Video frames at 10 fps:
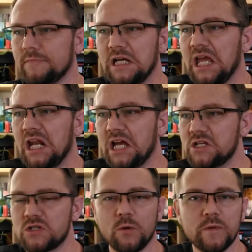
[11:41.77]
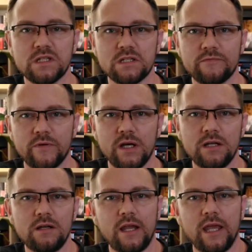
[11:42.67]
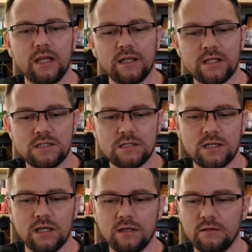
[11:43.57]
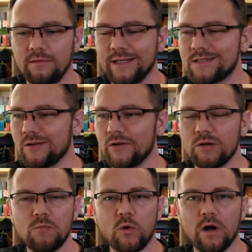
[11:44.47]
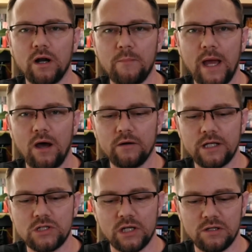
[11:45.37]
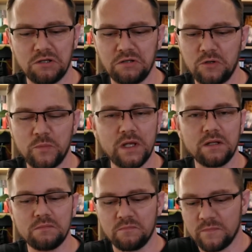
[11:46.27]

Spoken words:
Again, I just hope this is fun, and let's learn more about each other a little bit.